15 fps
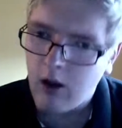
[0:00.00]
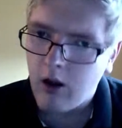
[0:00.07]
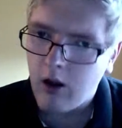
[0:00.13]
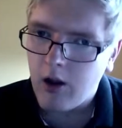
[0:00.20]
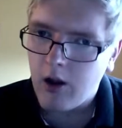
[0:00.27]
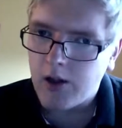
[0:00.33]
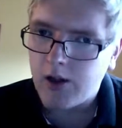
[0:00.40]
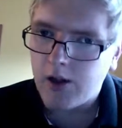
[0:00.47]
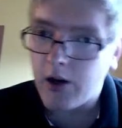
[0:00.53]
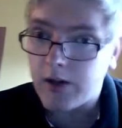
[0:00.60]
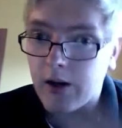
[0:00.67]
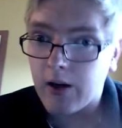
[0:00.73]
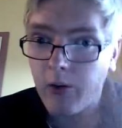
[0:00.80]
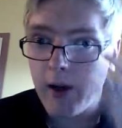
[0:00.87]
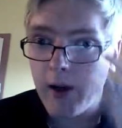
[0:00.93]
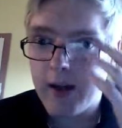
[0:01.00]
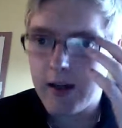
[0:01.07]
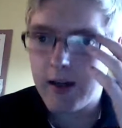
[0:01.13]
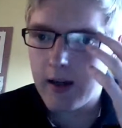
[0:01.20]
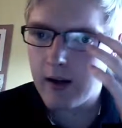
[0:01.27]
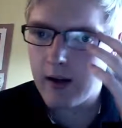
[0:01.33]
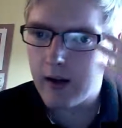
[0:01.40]
started to get
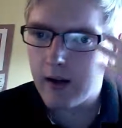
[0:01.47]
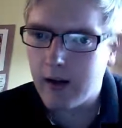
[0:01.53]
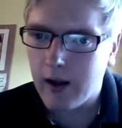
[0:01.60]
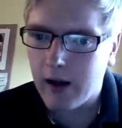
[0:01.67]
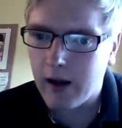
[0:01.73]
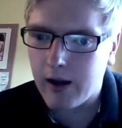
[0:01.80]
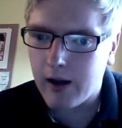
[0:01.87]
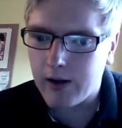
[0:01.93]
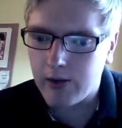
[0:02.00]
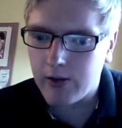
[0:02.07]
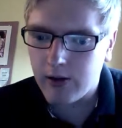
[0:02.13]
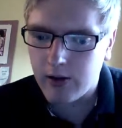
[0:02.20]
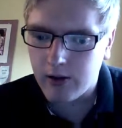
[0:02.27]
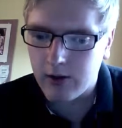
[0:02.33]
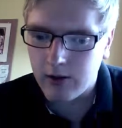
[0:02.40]
ready to,